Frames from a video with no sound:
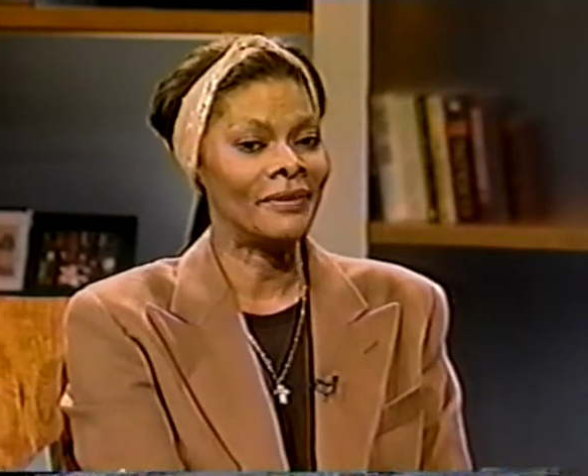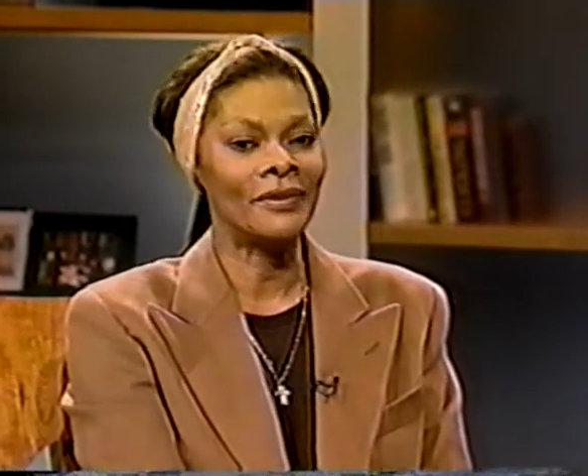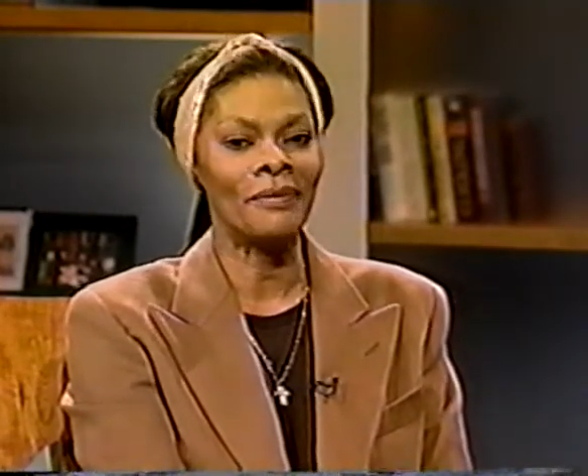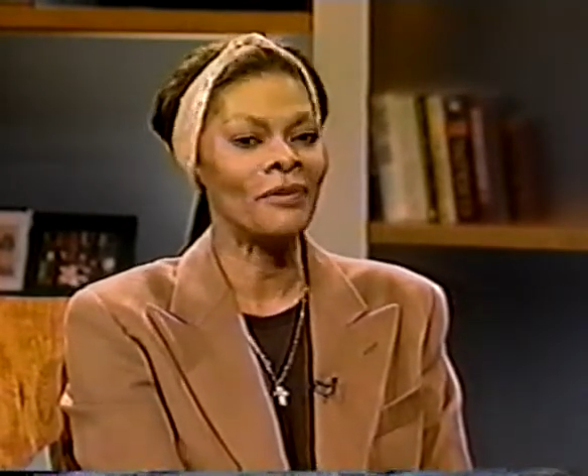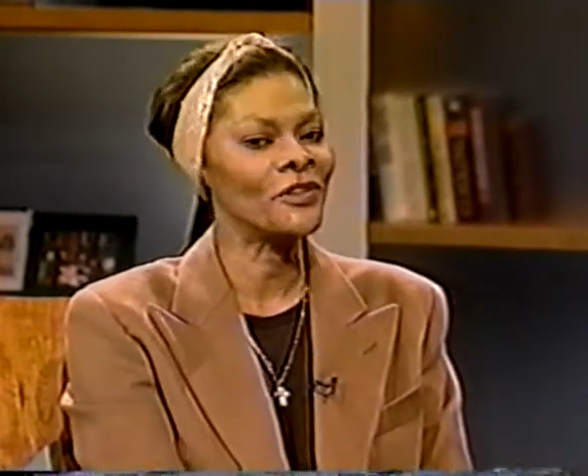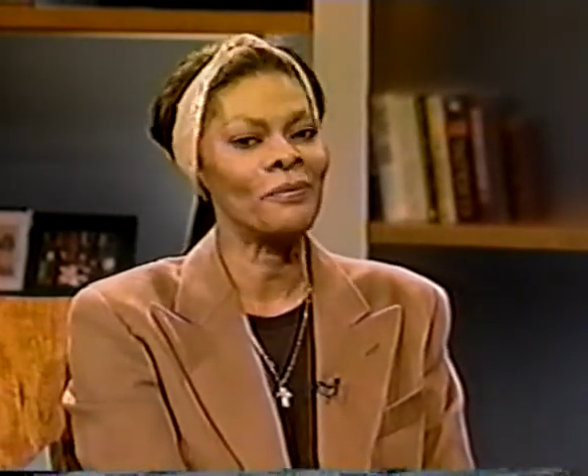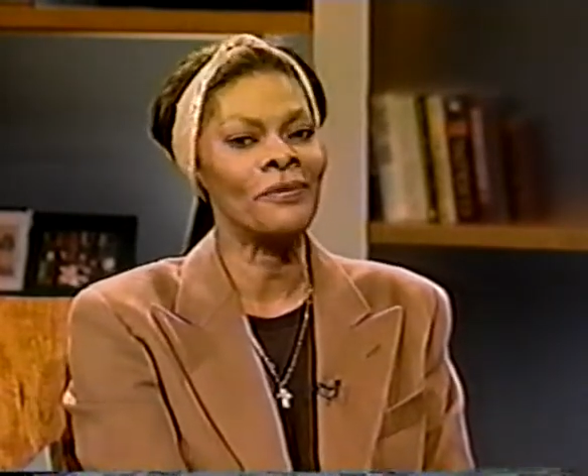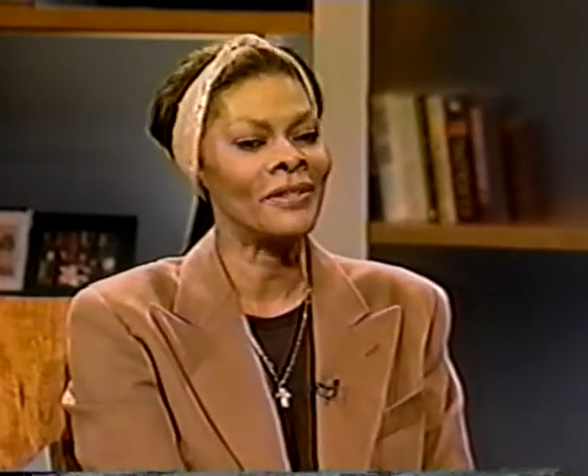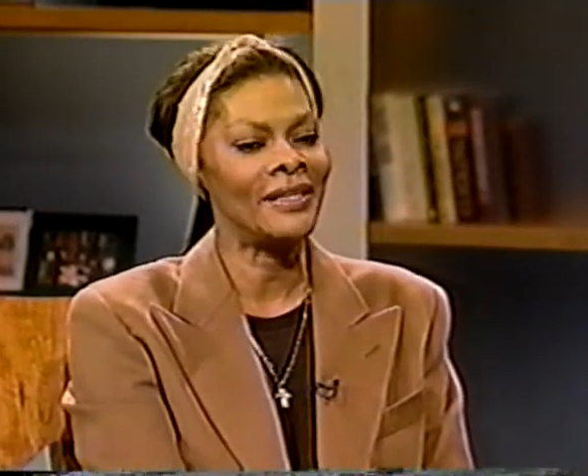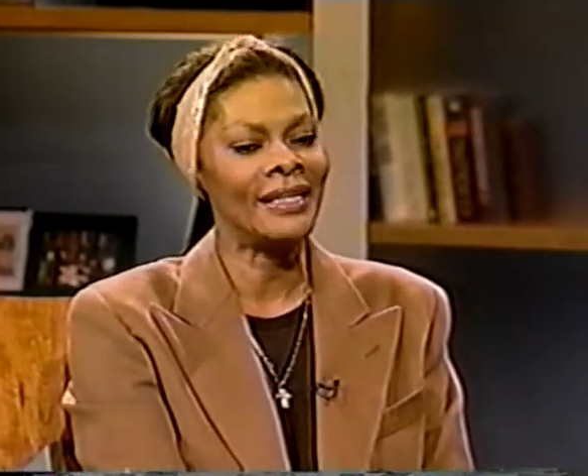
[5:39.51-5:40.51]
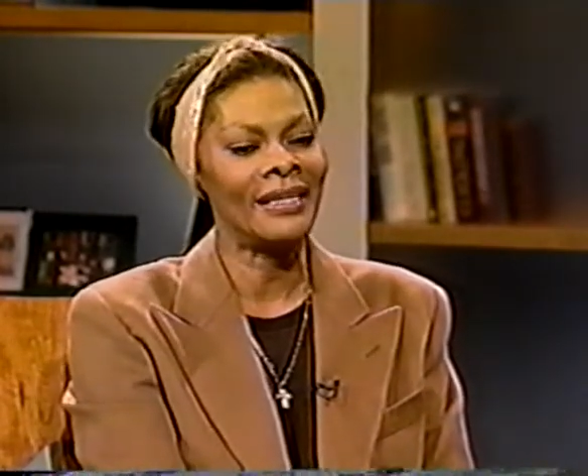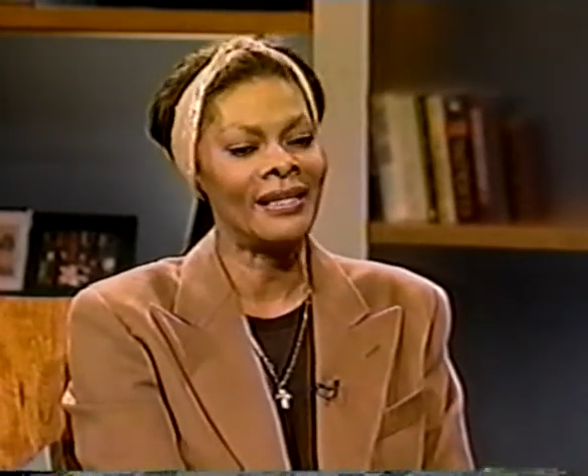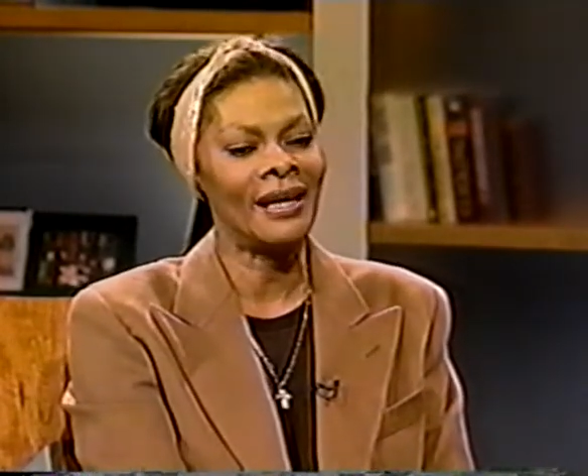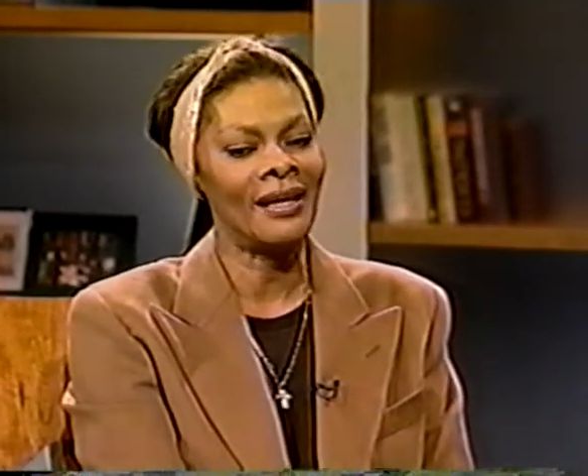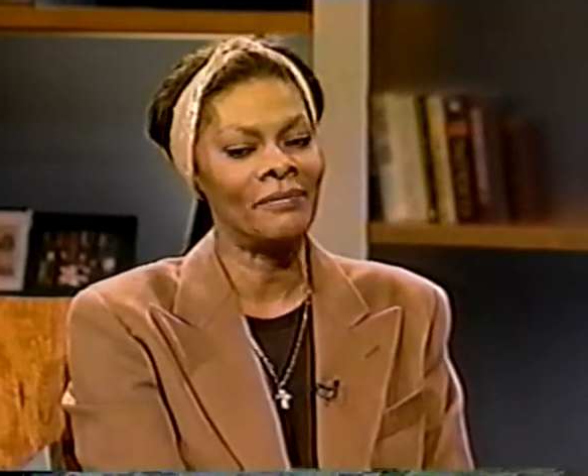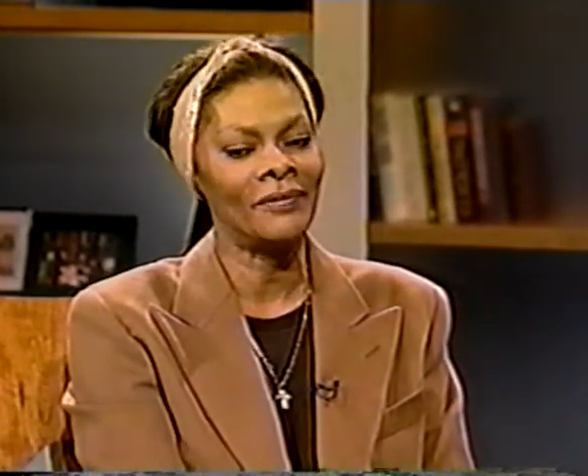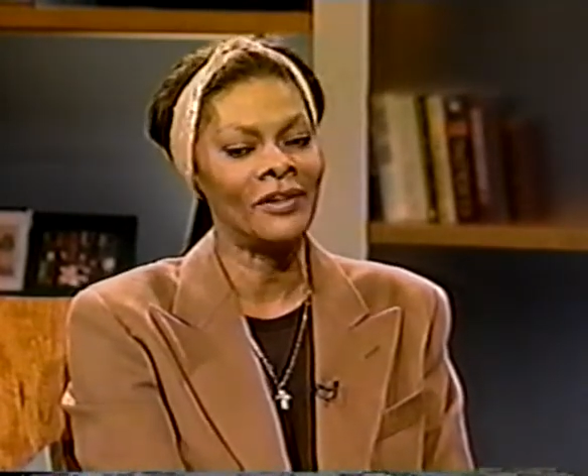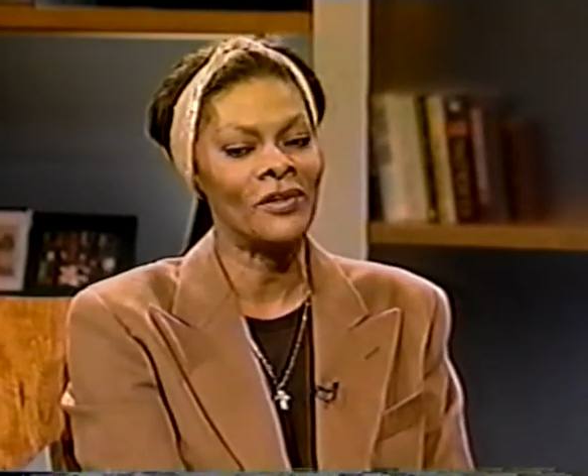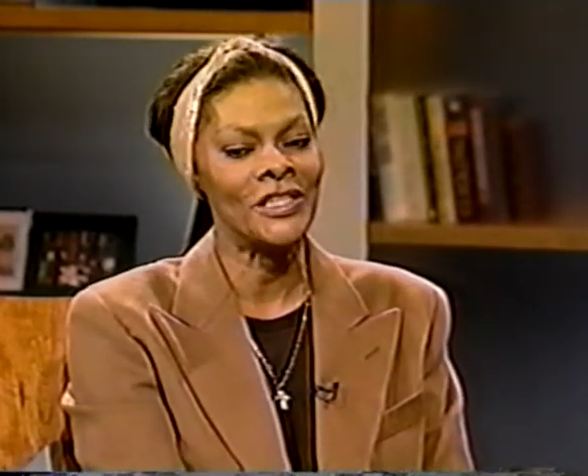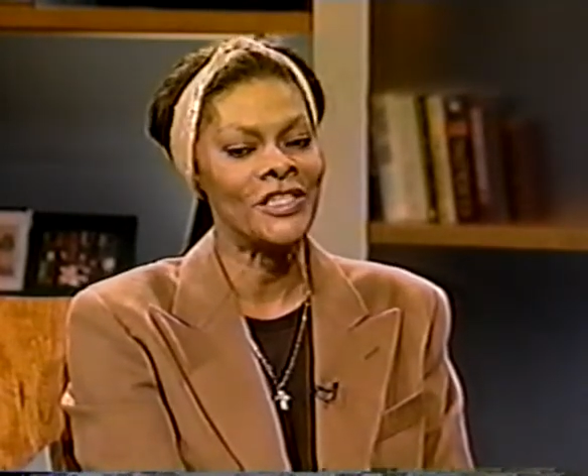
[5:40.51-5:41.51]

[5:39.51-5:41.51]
most important thing that I'm going to